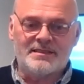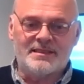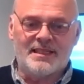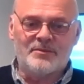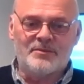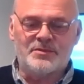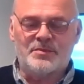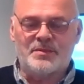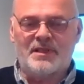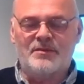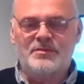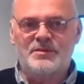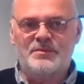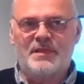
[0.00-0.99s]
And that was when I
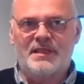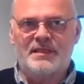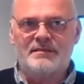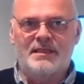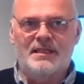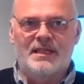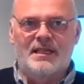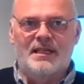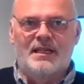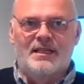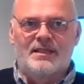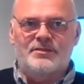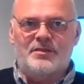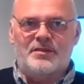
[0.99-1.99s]
was about
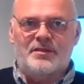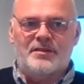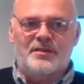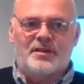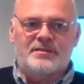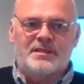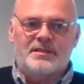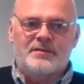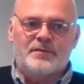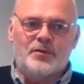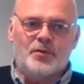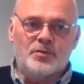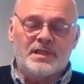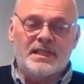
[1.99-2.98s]
sort of 13,
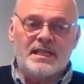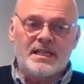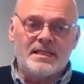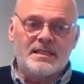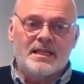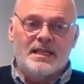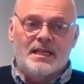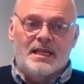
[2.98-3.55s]
14